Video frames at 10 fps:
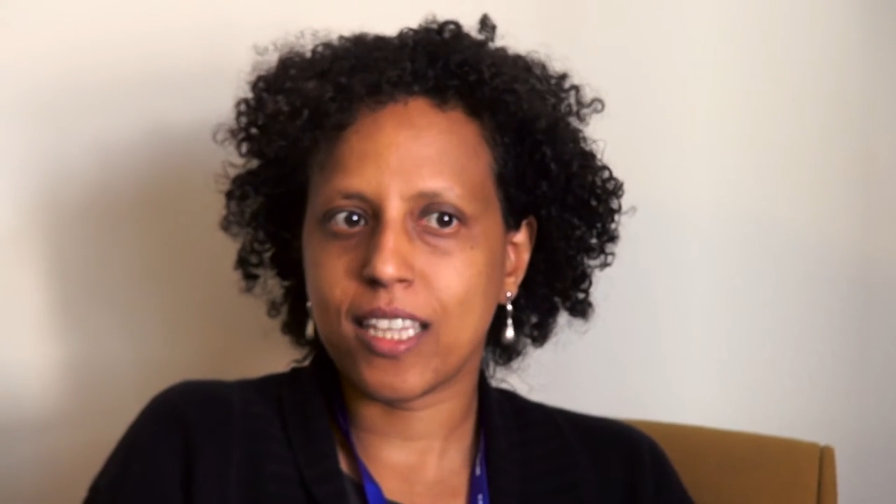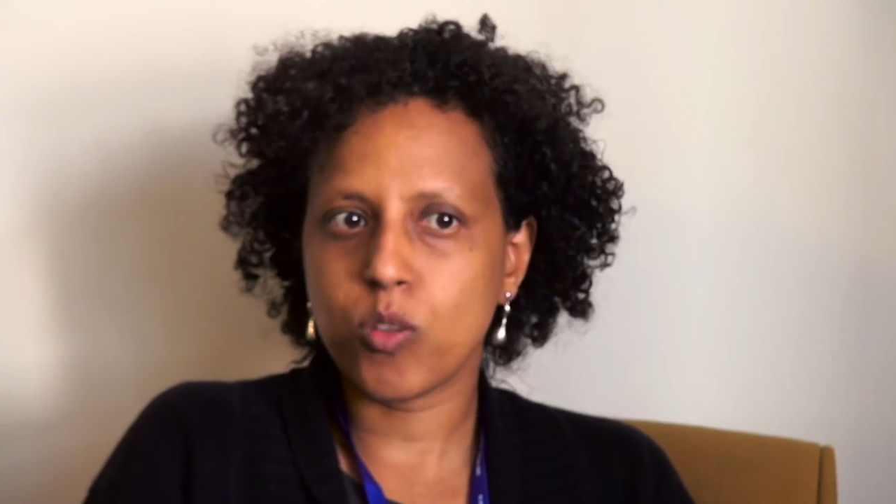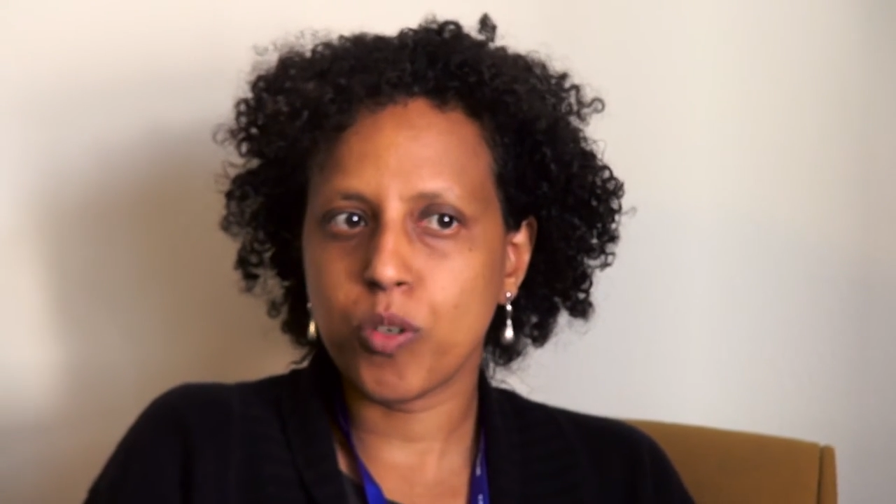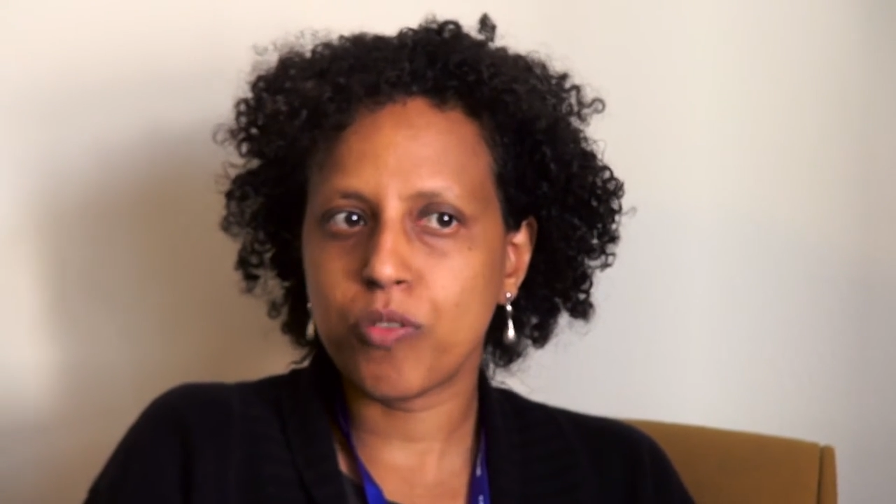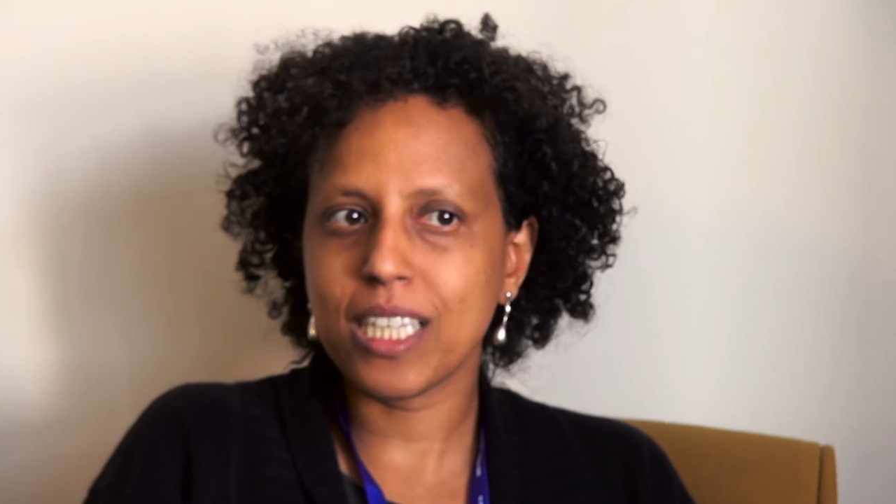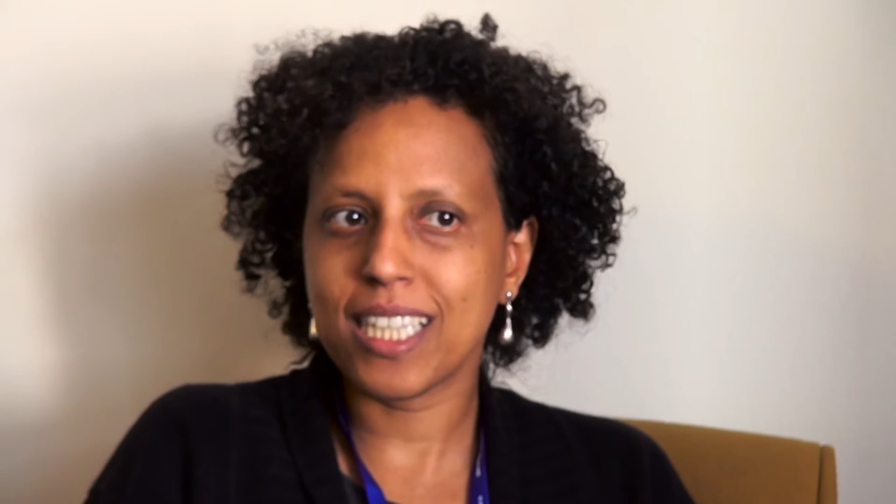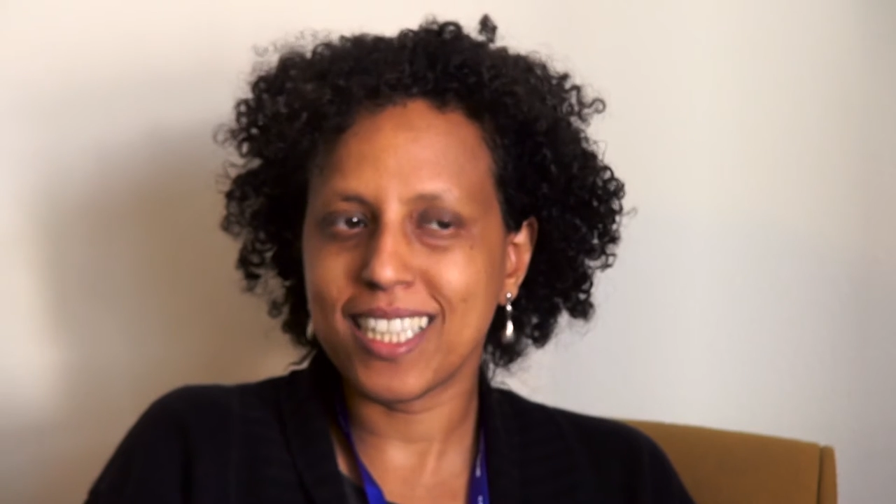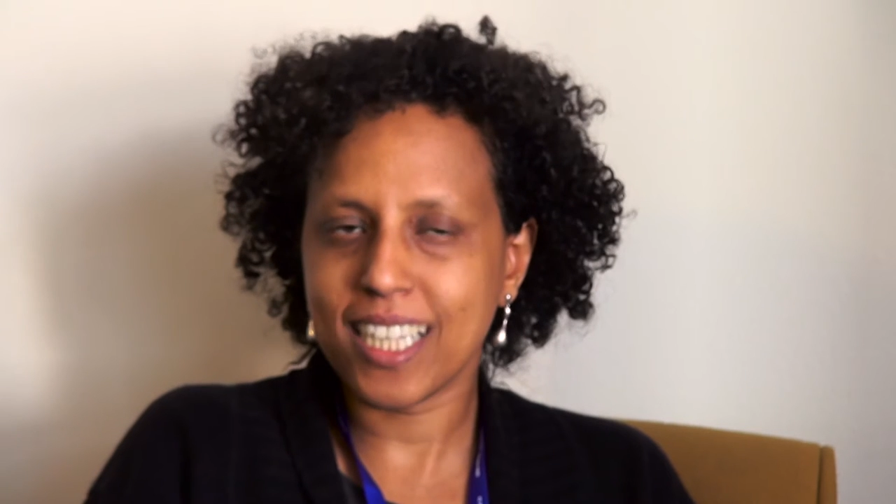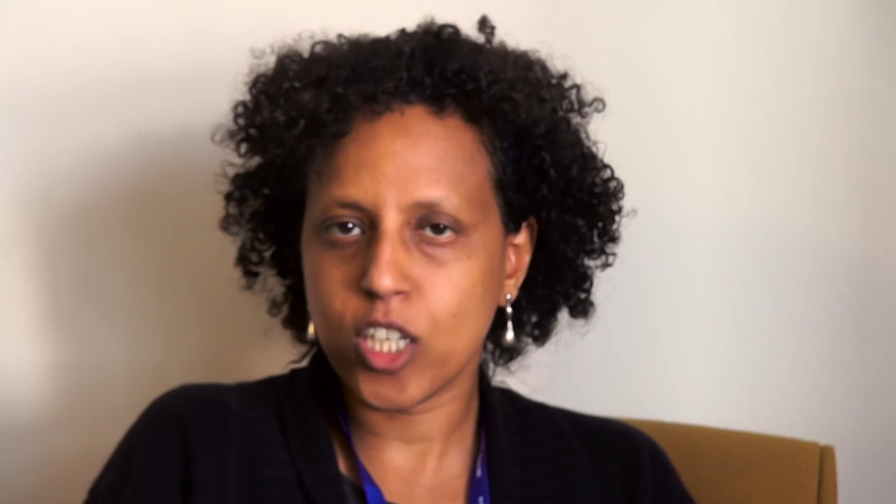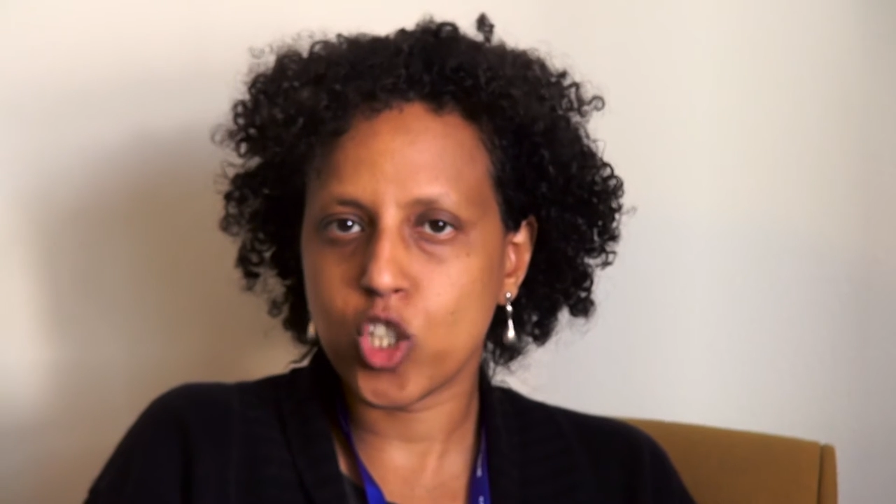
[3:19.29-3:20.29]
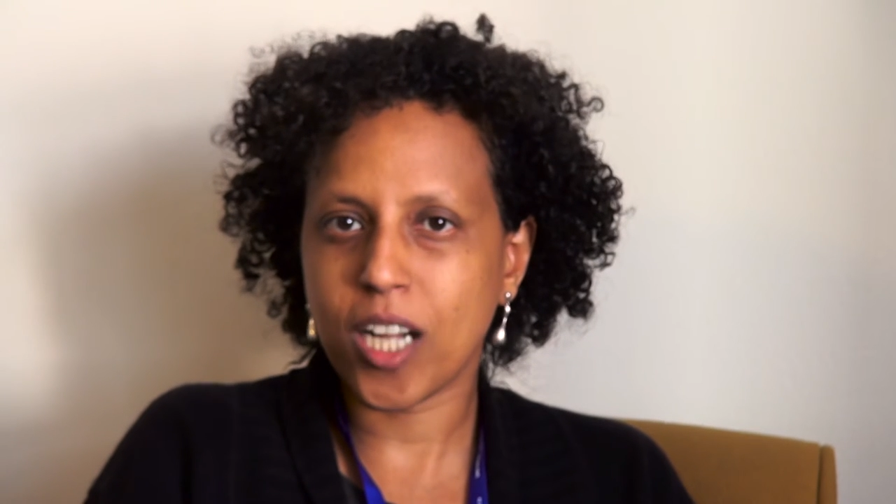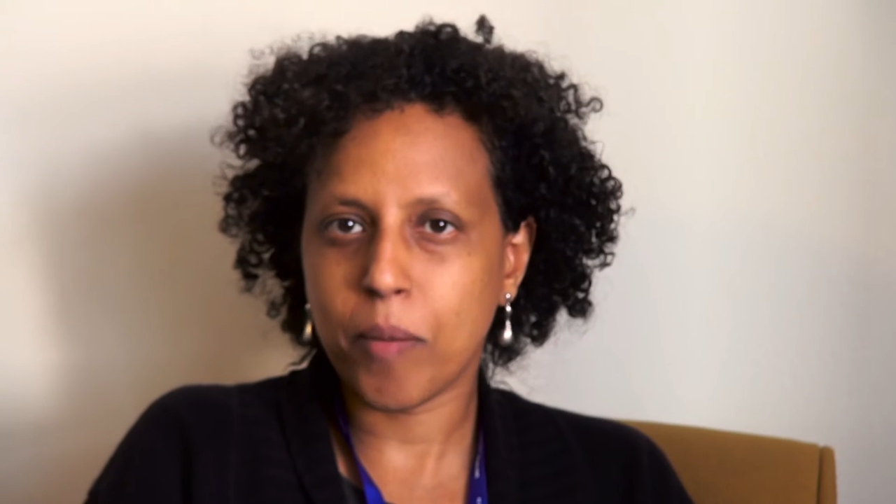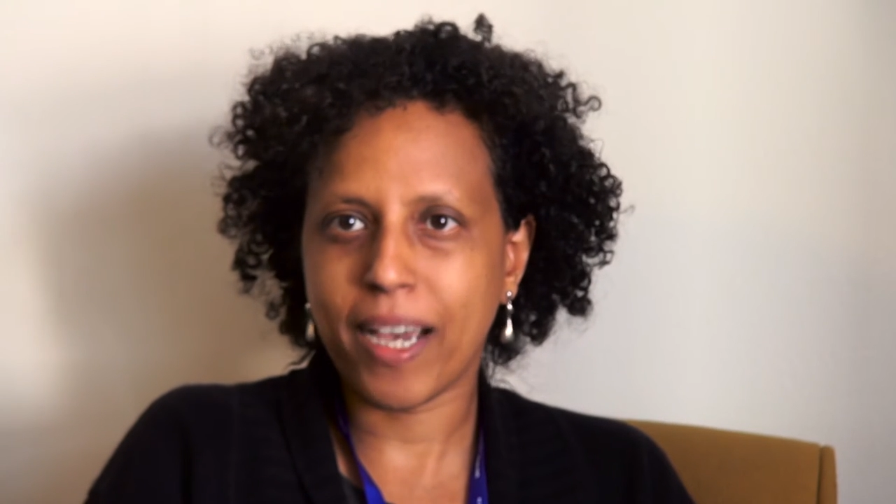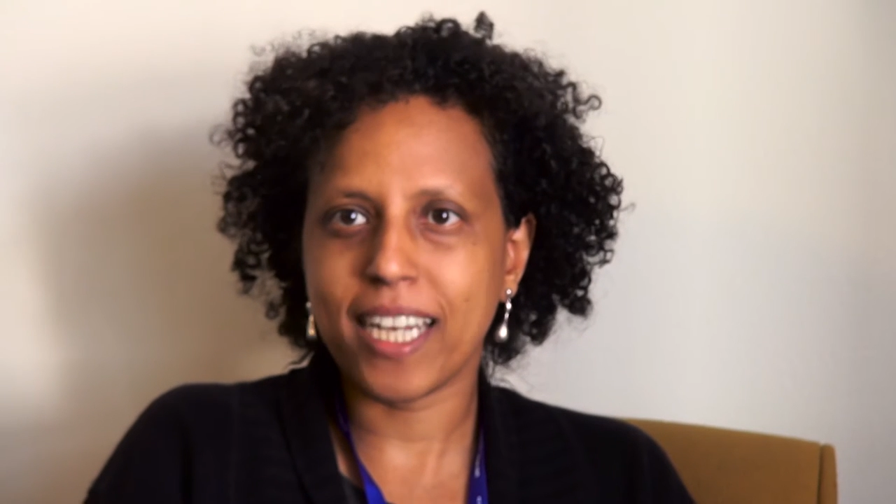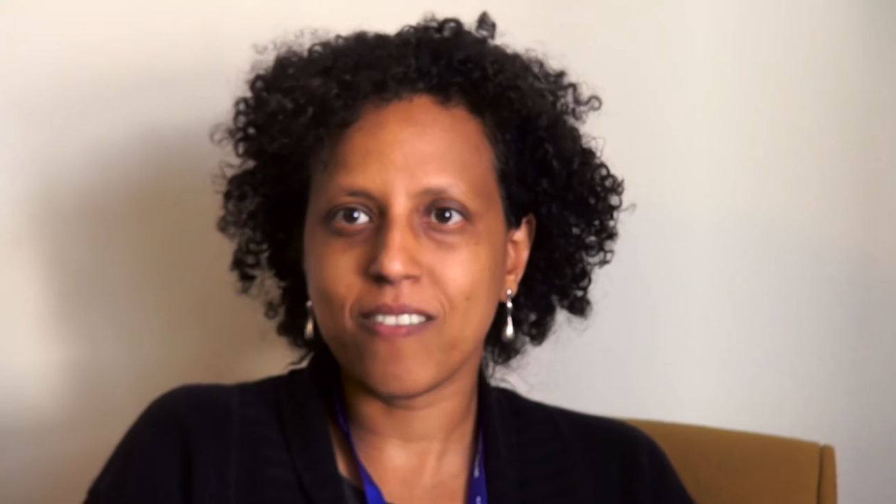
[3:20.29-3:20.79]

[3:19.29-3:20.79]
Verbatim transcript: And we think that the regional